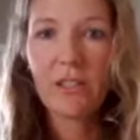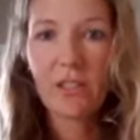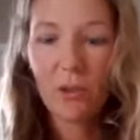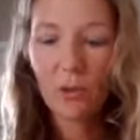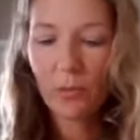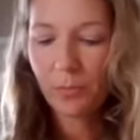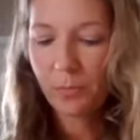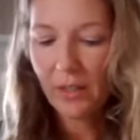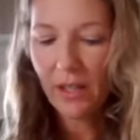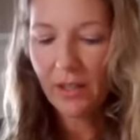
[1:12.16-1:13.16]
So
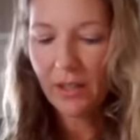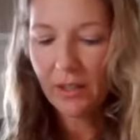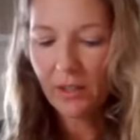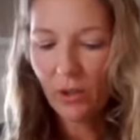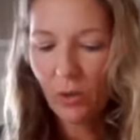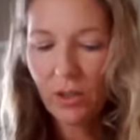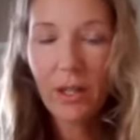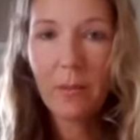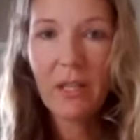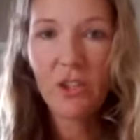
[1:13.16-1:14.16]
a quarter
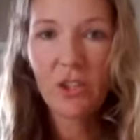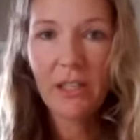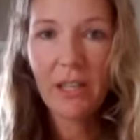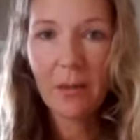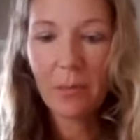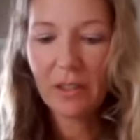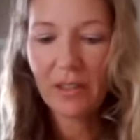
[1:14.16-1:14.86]
cup measuring cup